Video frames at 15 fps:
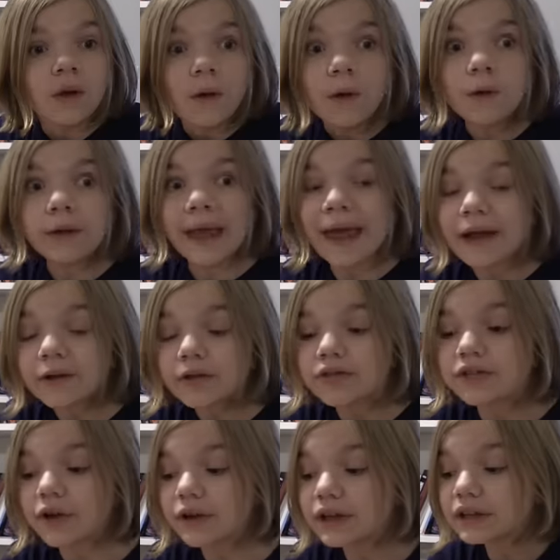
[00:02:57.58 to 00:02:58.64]
Who cares,
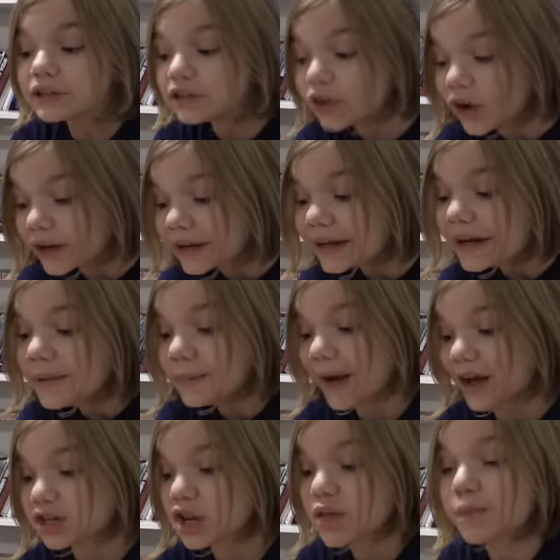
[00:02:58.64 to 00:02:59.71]
Jillian? Look, it
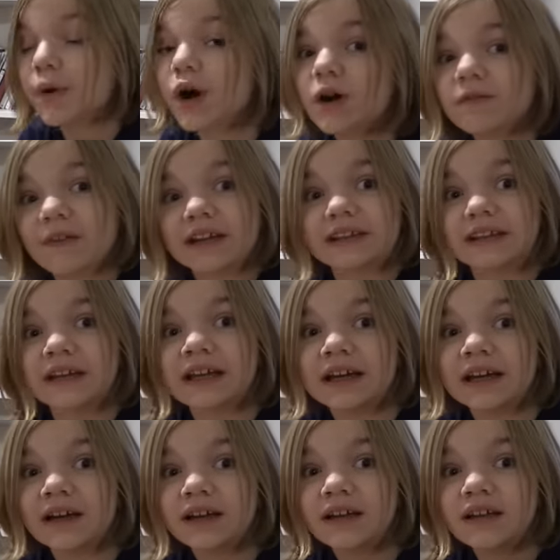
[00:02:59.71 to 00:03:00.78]
matches perfectly.